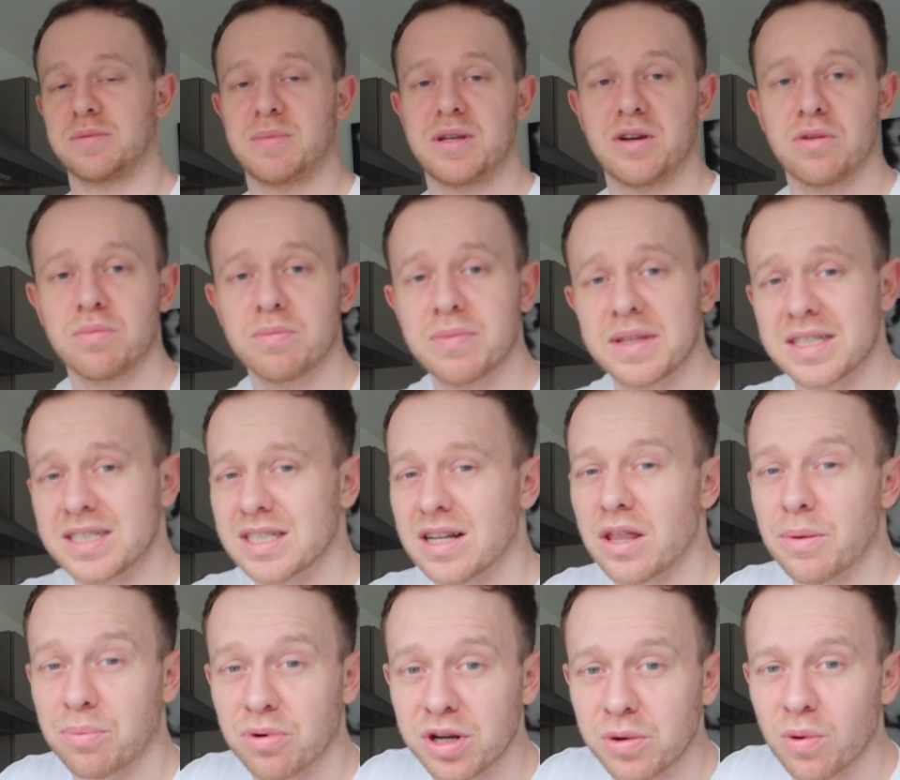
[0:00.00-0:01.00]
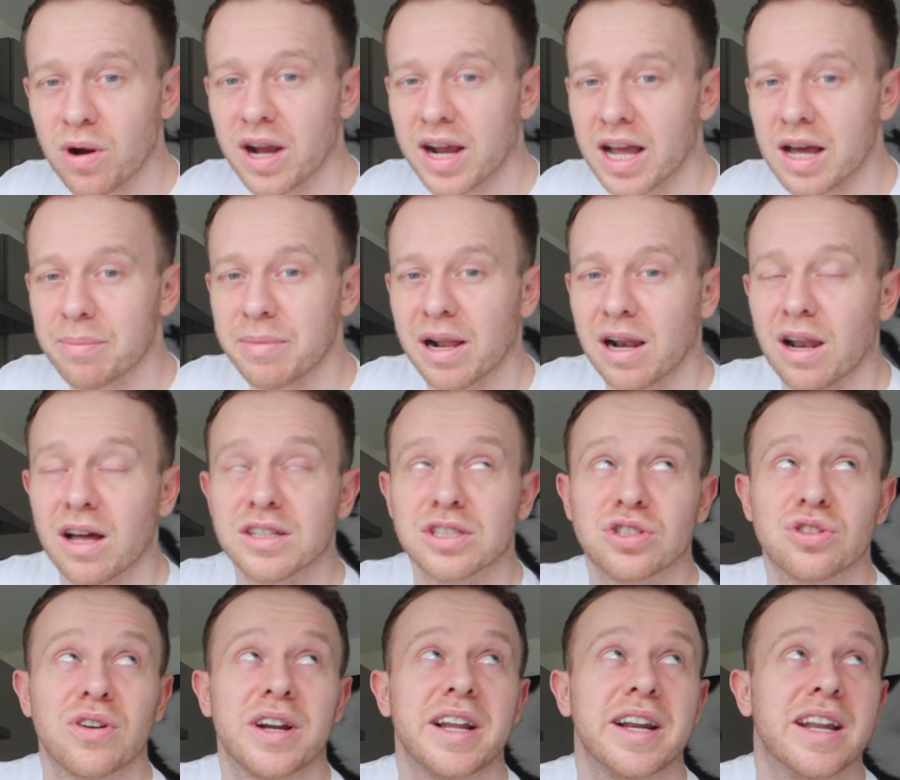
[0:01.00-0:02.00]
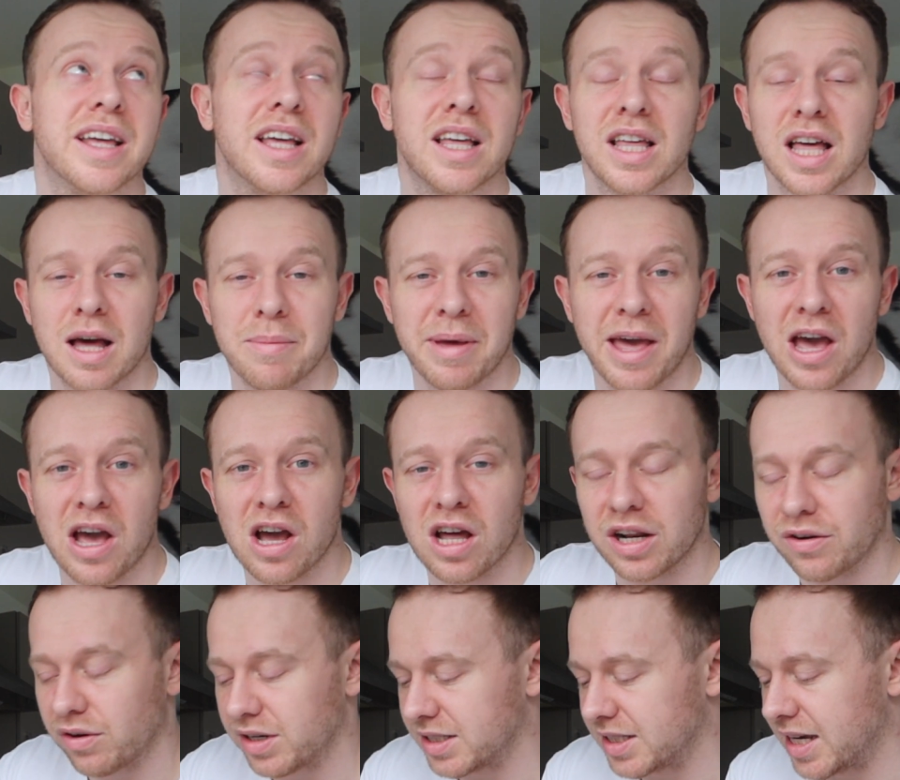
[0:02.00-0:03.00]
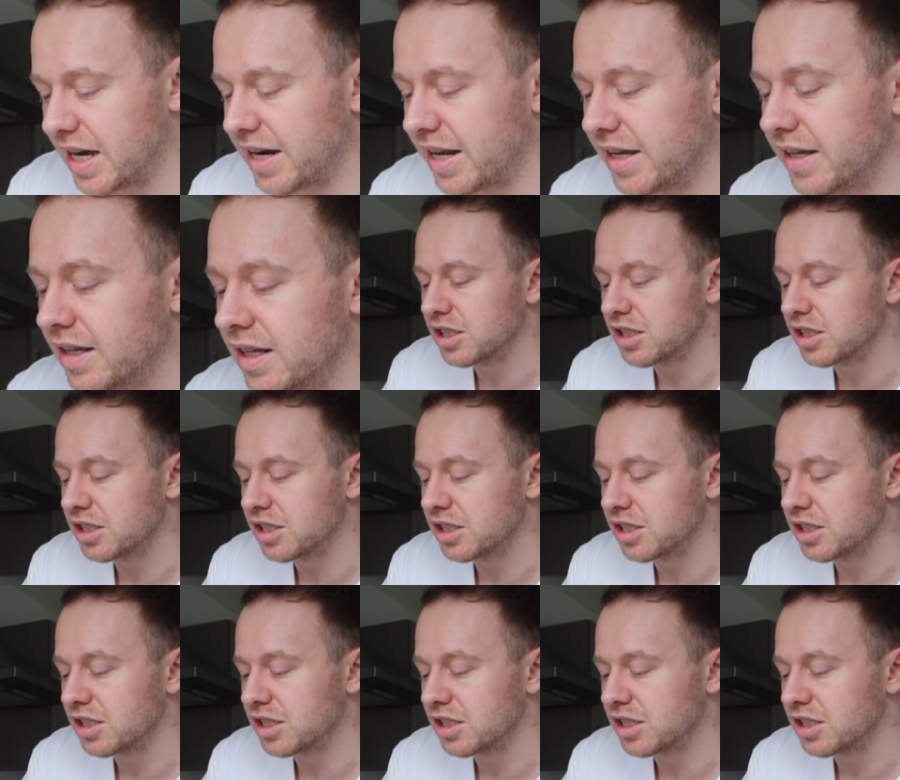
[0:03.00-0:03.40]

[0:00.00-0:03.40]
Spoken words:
meal, this is like the pre-workout meal. I like to train a bit earlier on a Saturday.